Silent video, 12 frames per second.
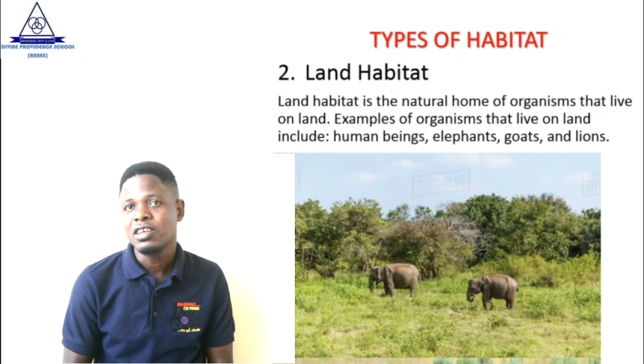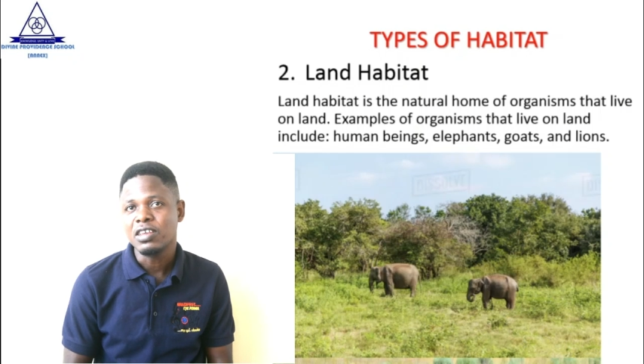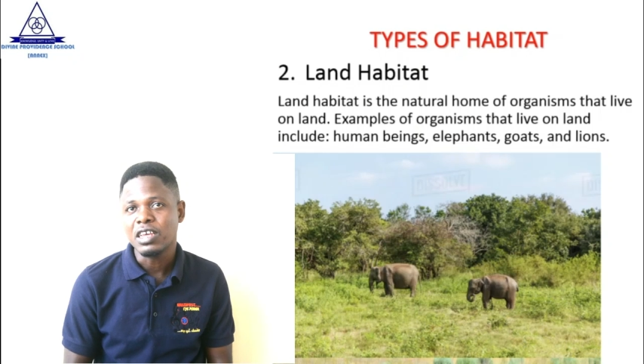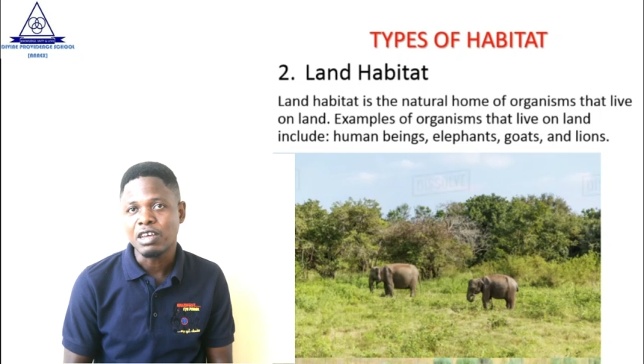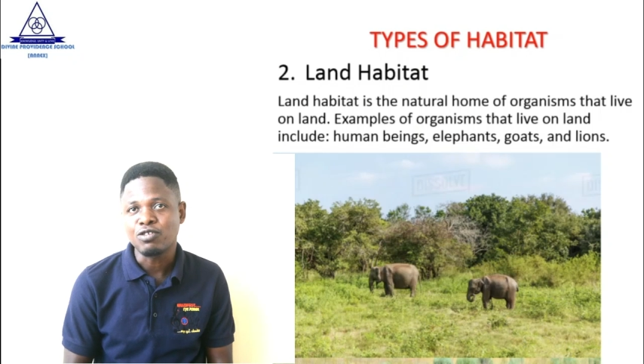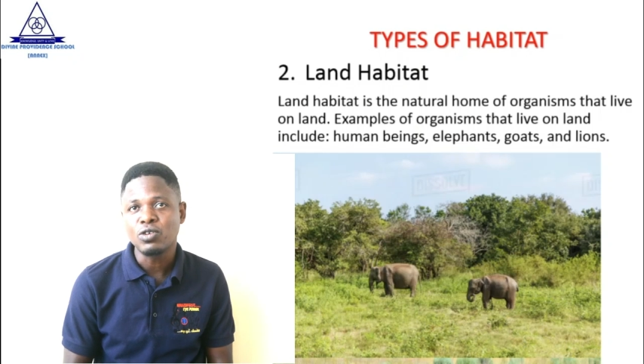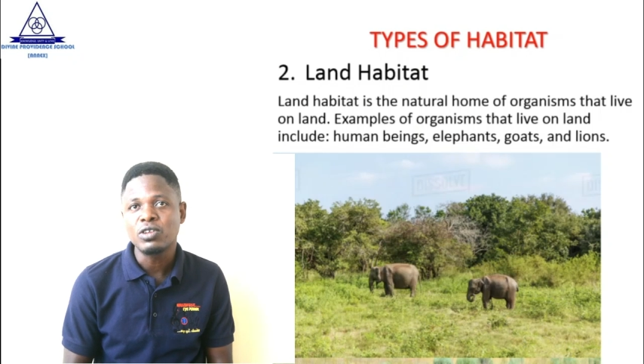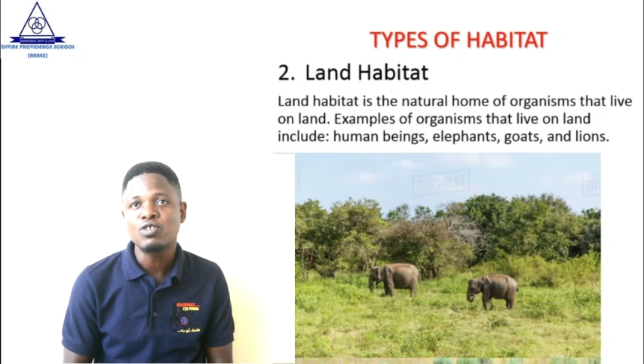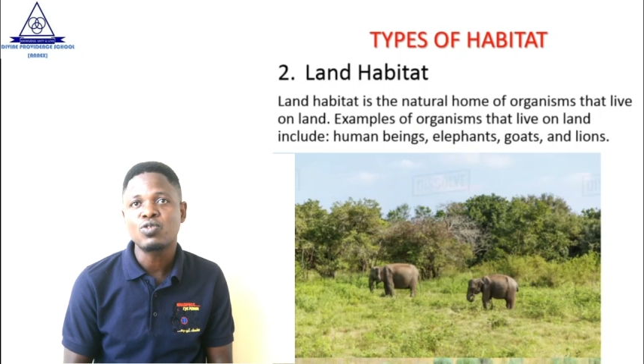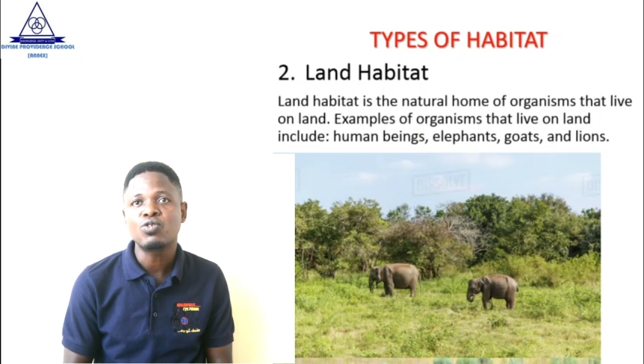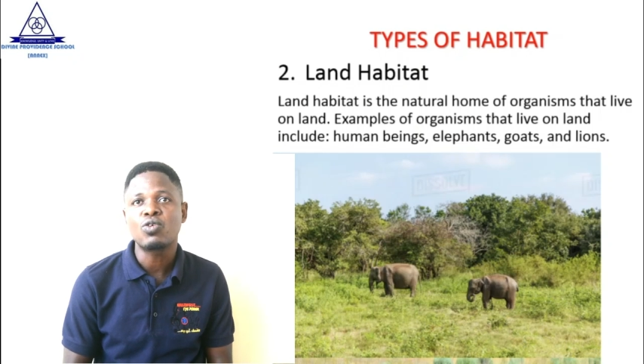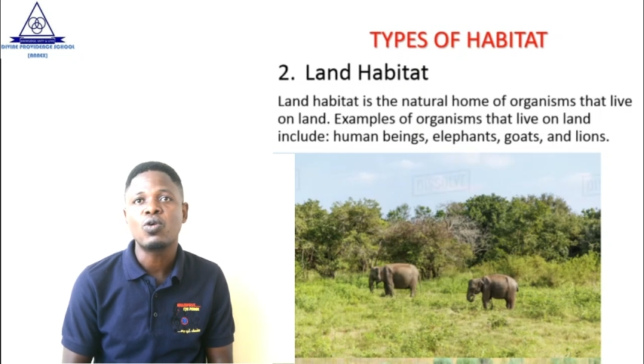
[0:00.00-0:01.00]
Yeah, so this is
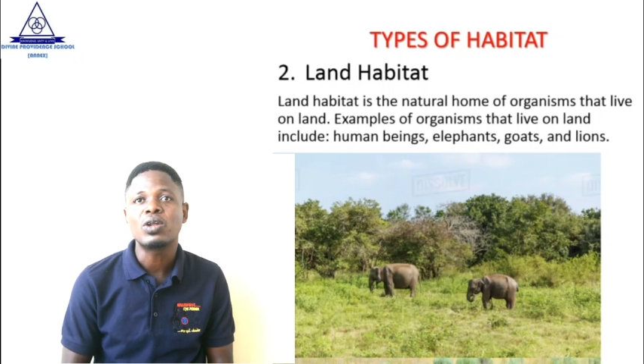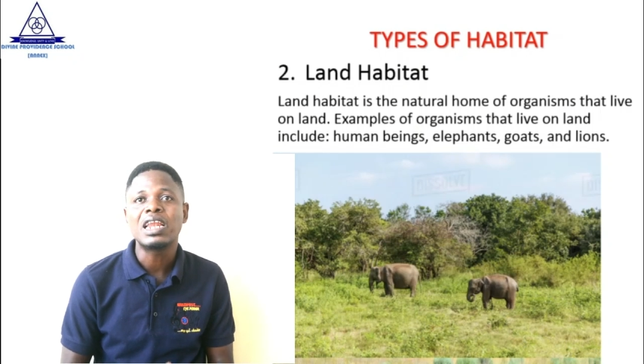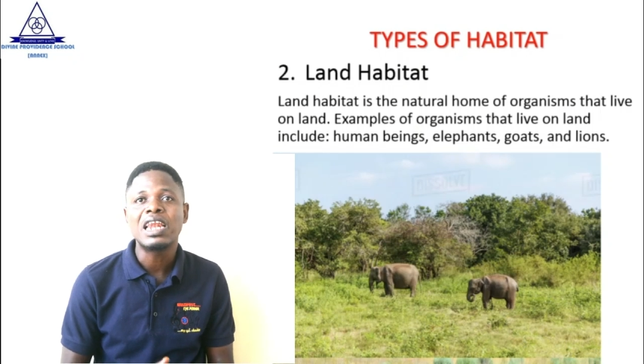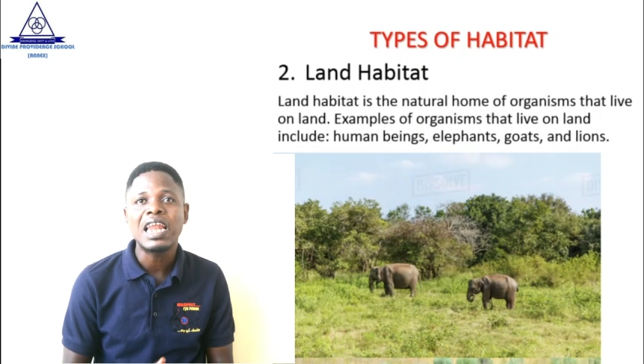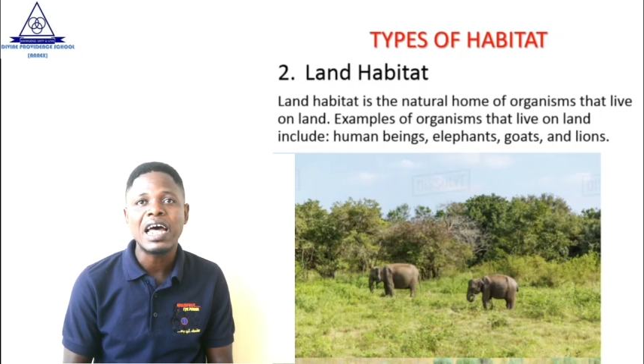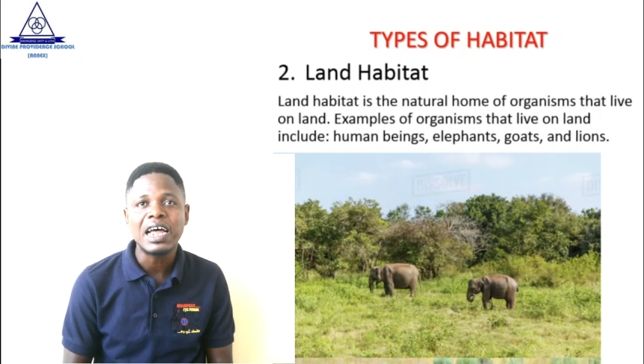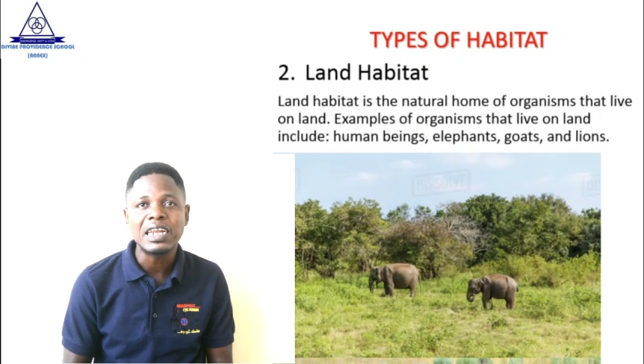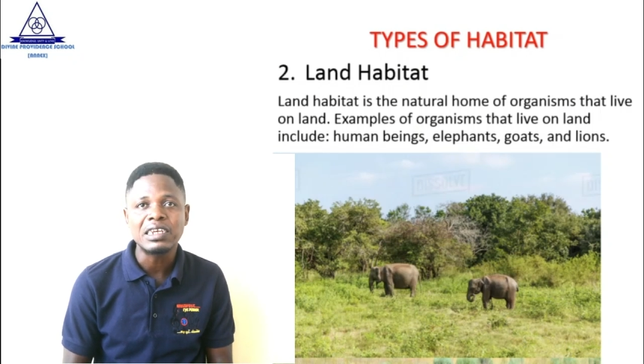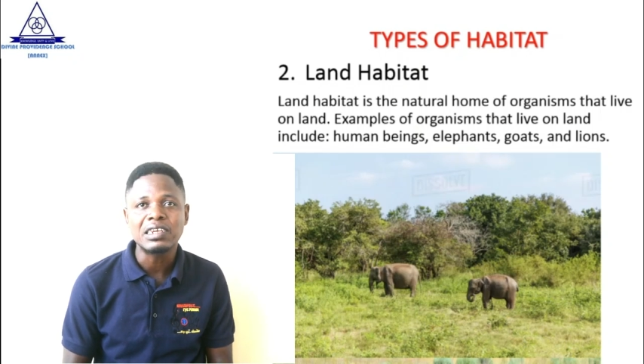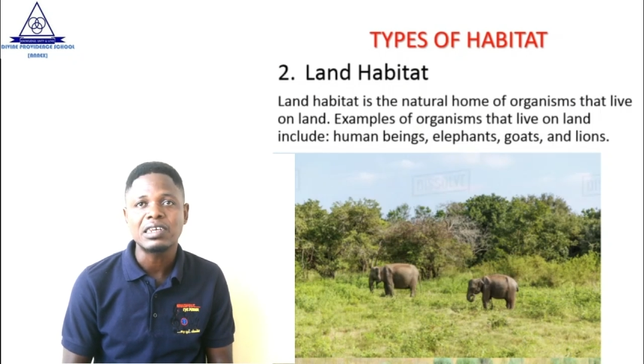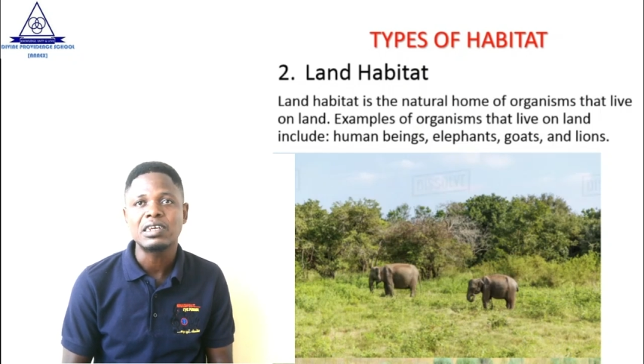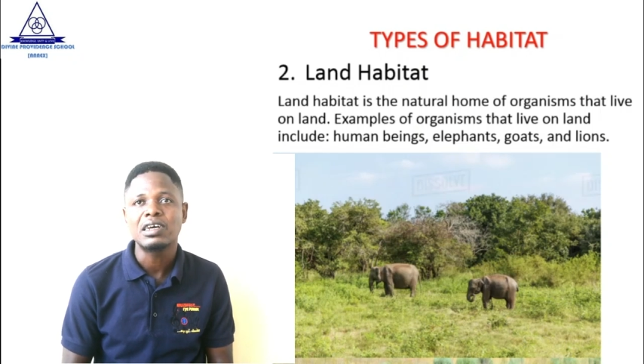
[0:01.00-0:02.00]
what we call
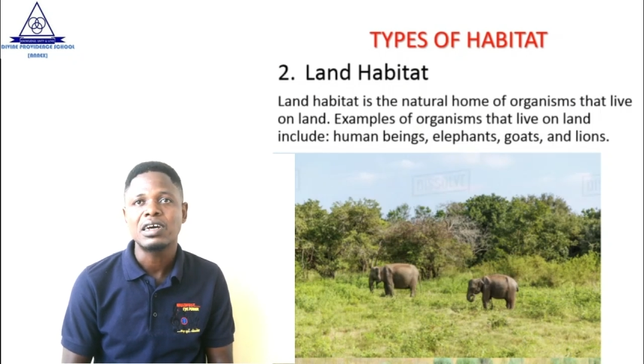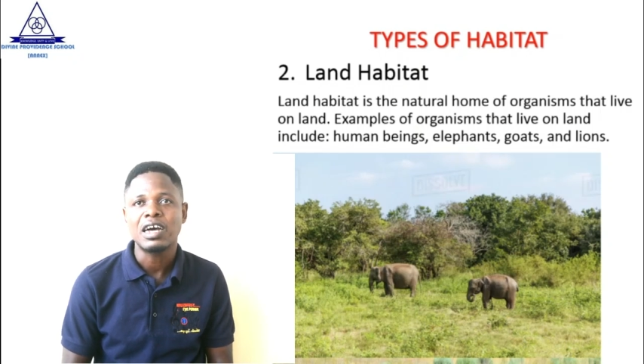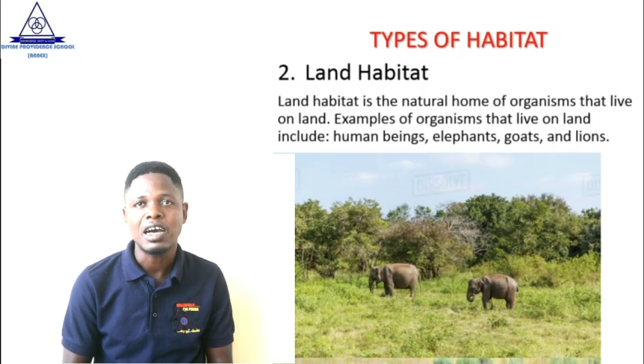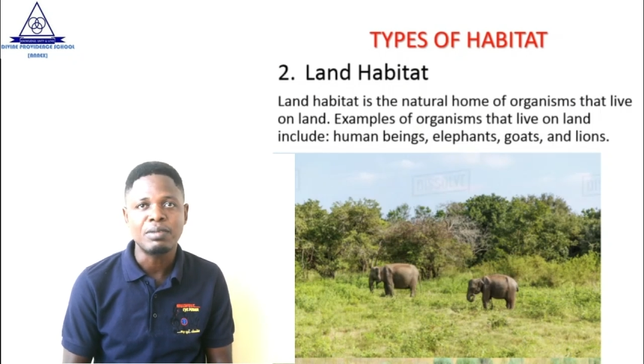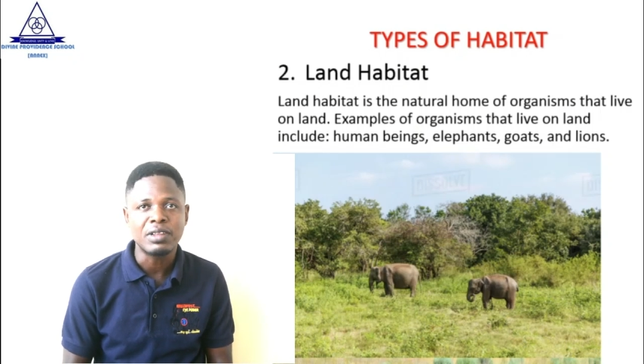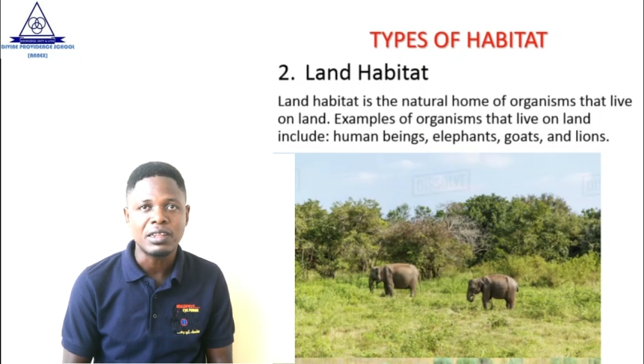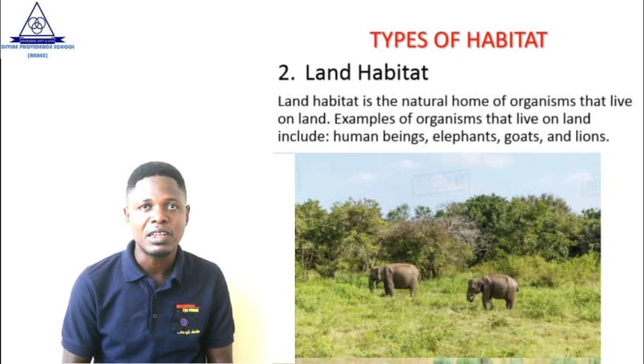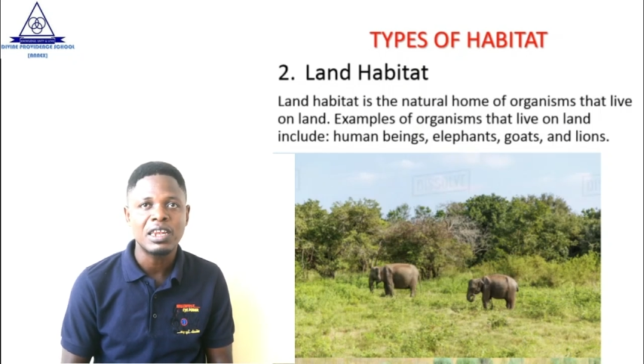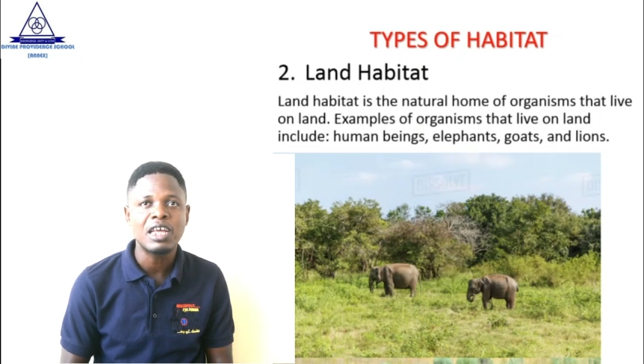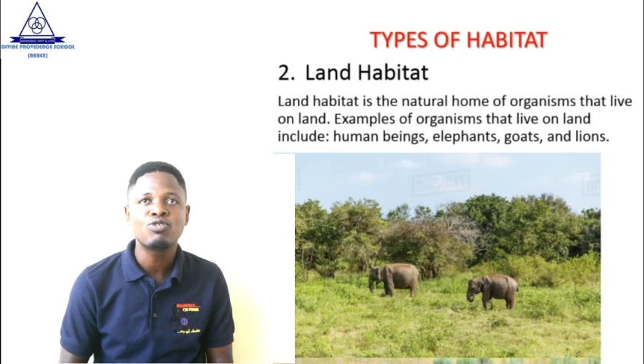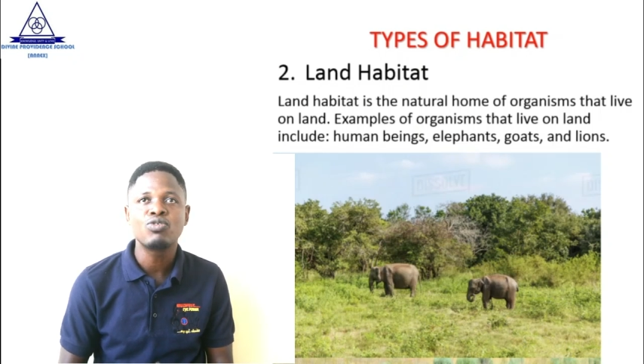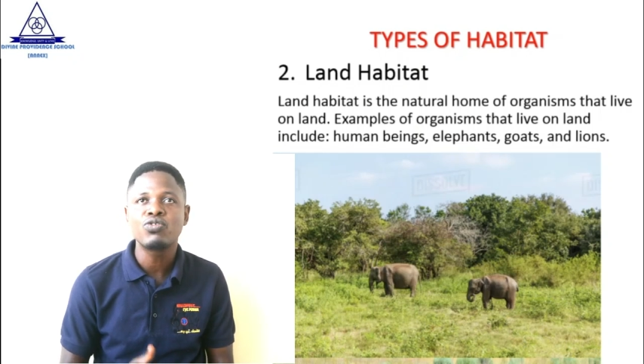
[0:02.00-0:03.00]
land habitat.
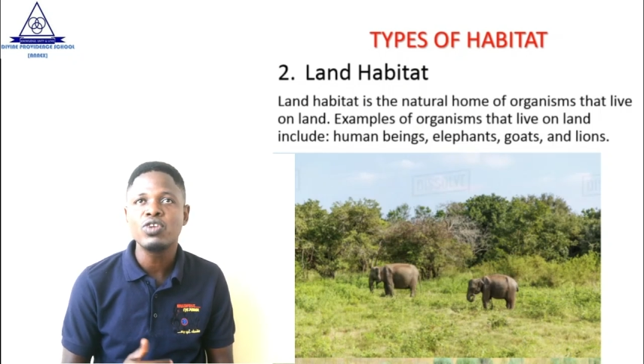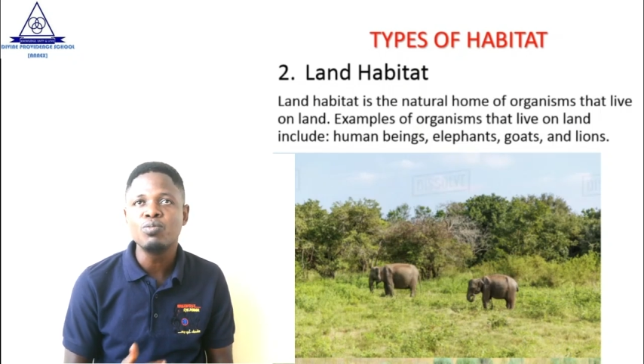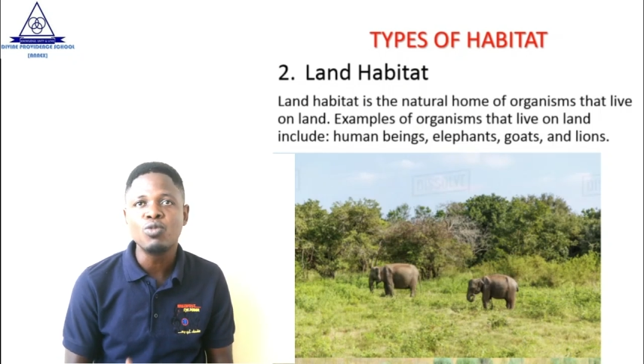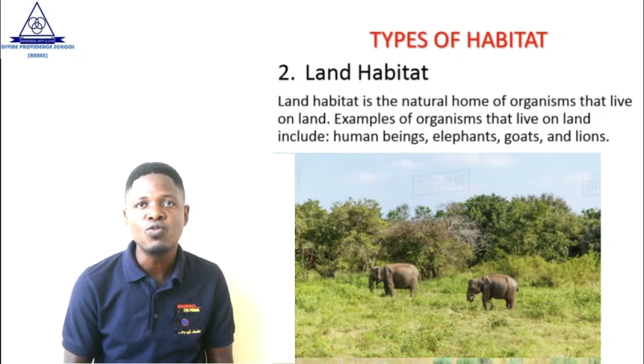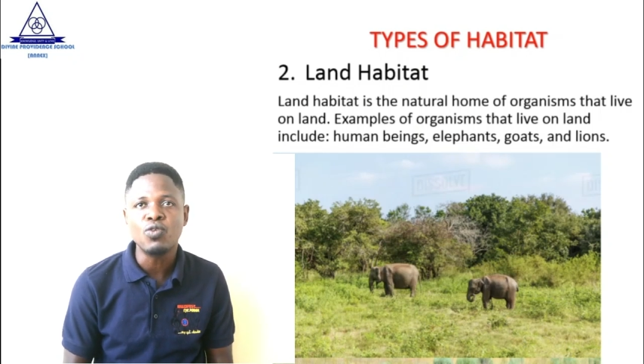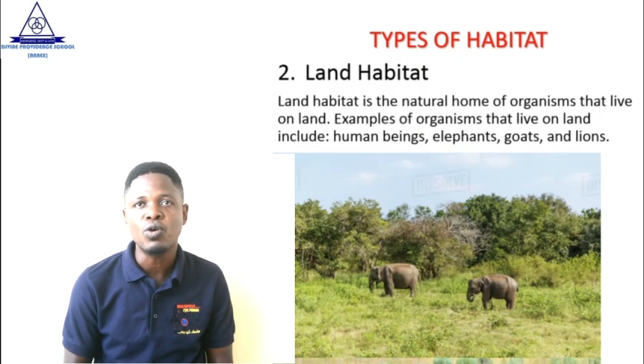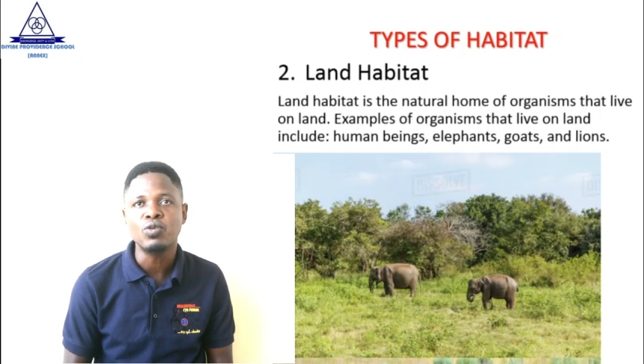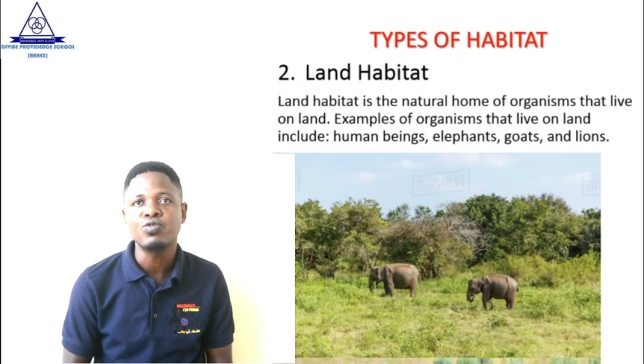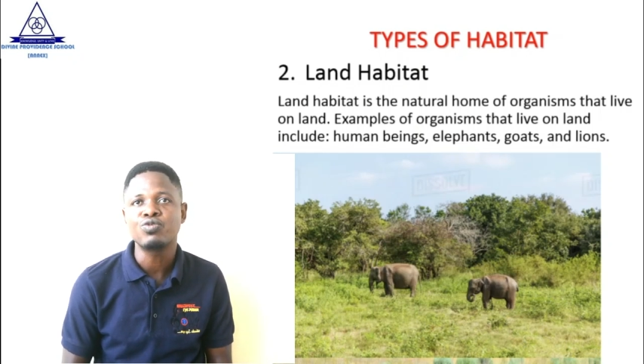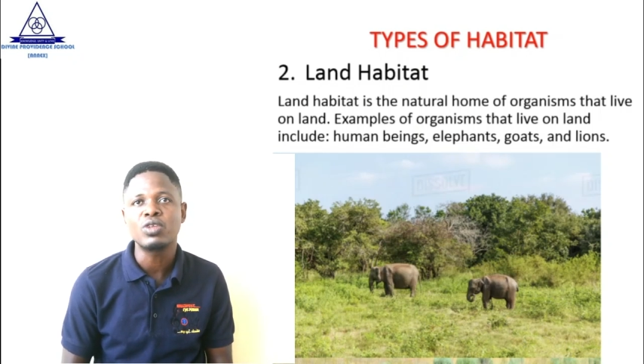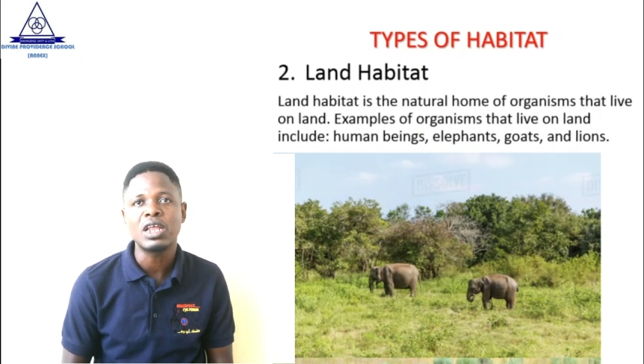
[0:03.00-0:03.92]
Let's quickly move on to the